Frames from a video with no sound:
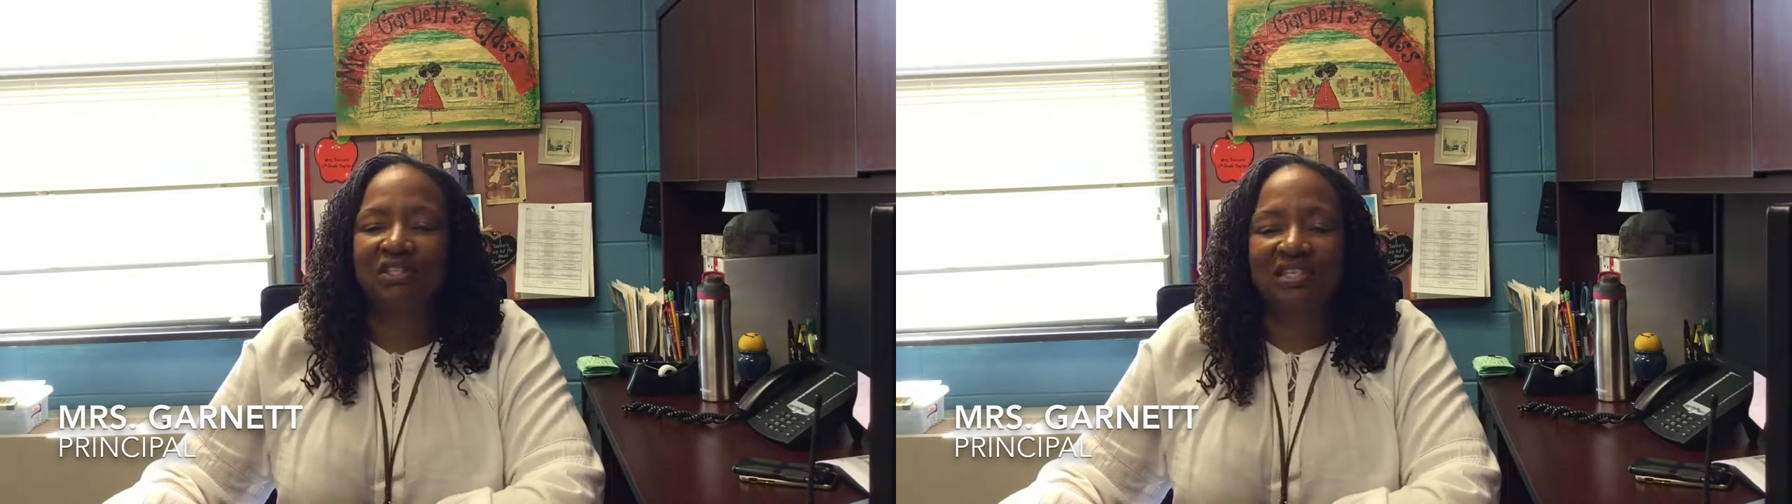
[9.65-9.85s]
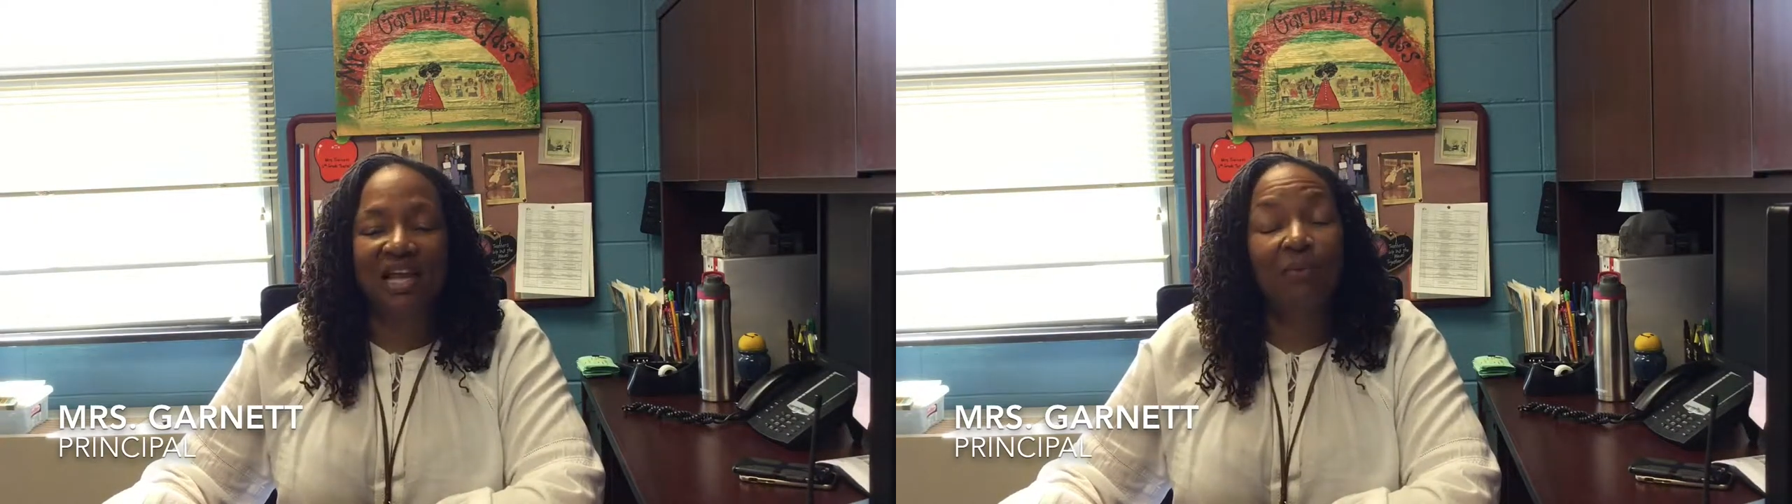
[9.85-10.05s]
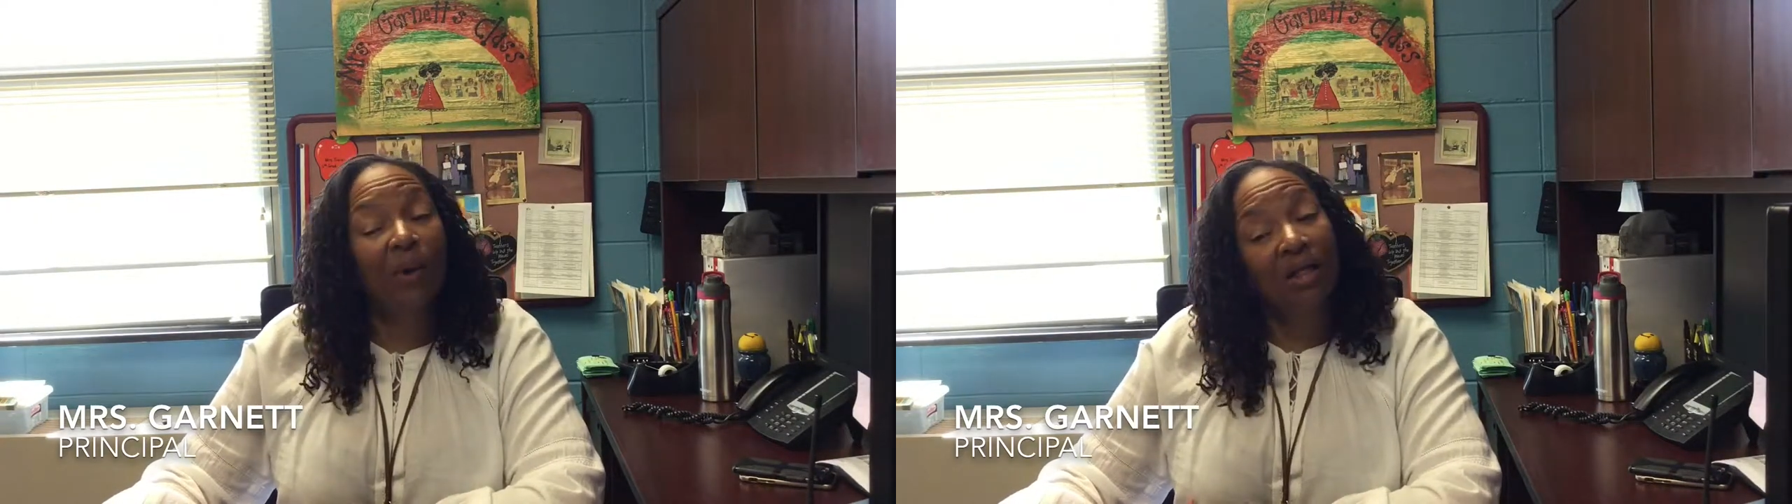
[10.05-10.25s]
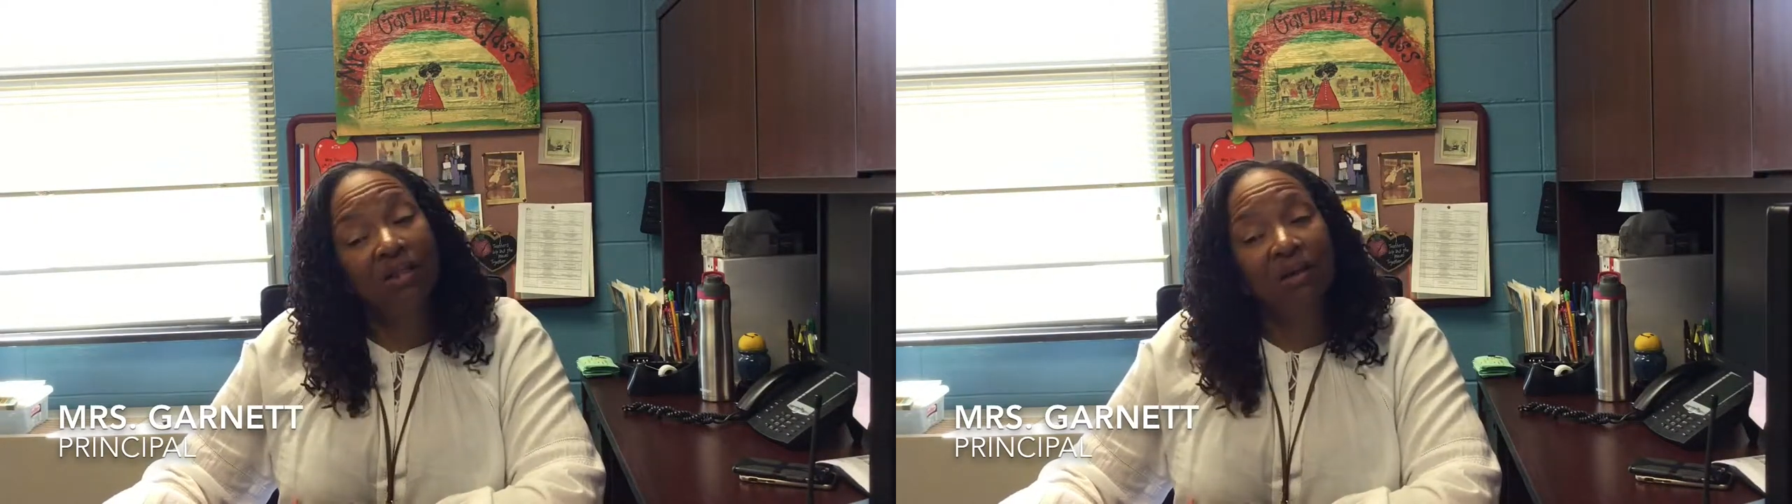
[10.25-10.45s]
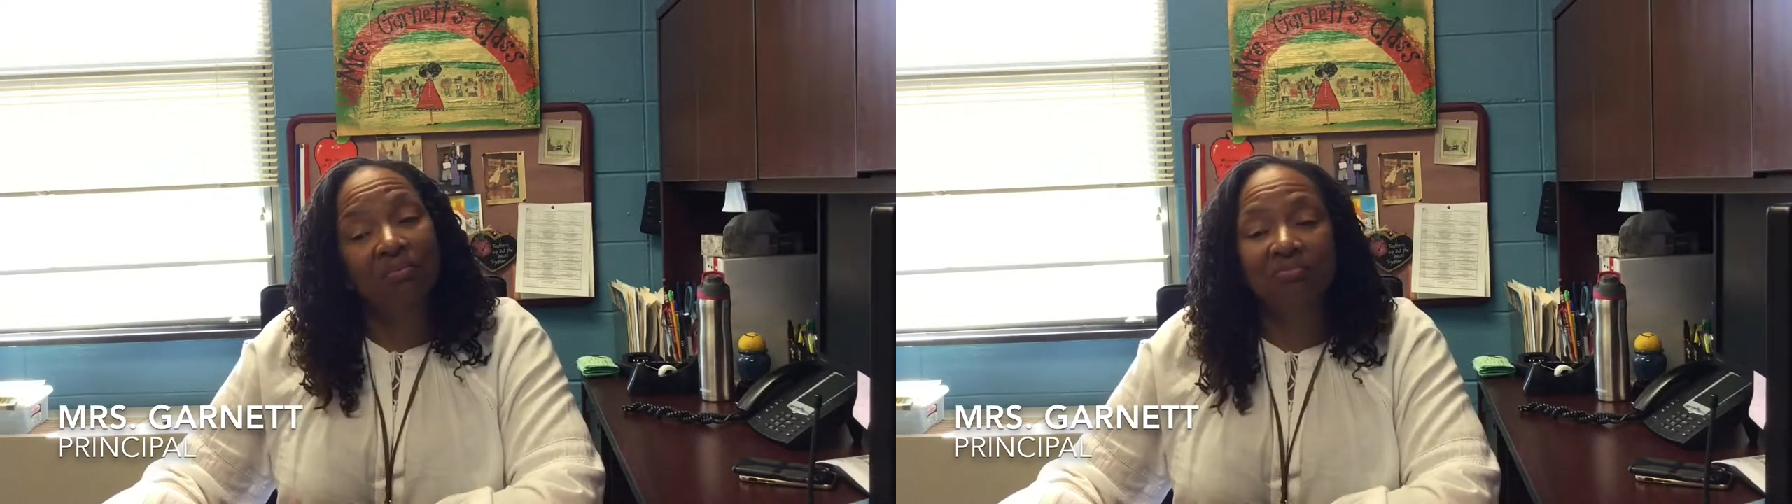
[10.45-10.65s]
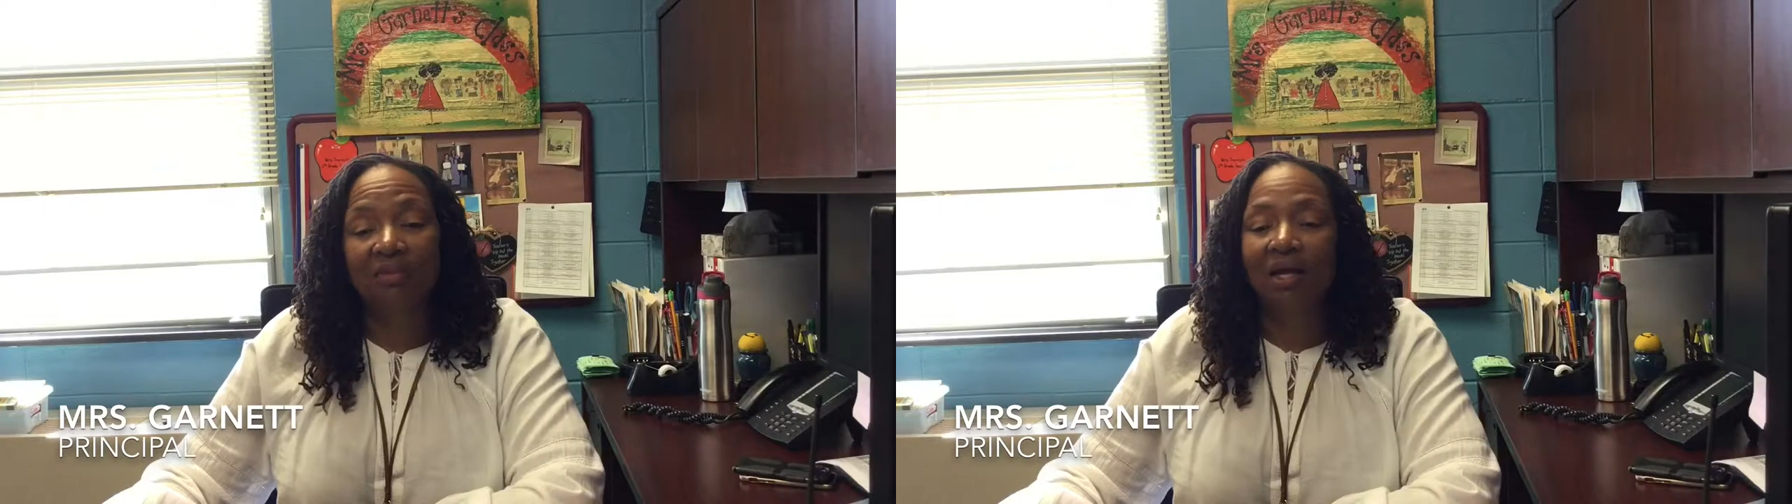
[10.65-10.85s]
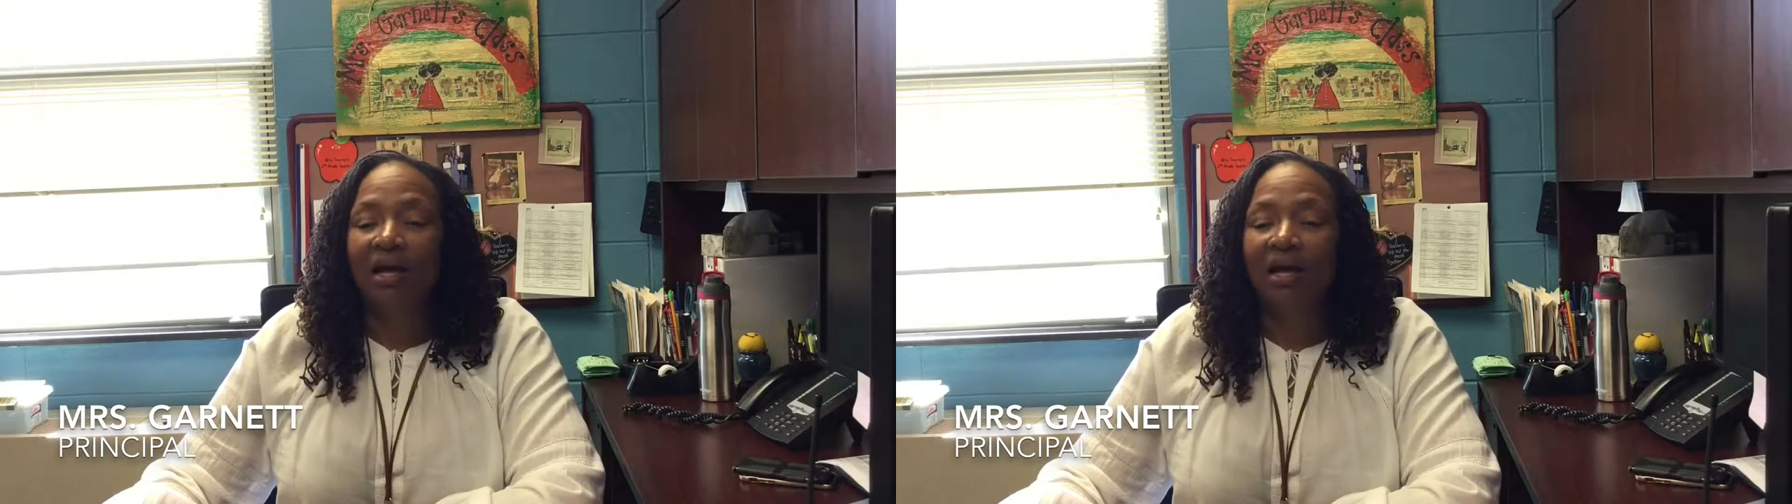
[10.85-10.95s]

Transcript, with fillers: to say welcome.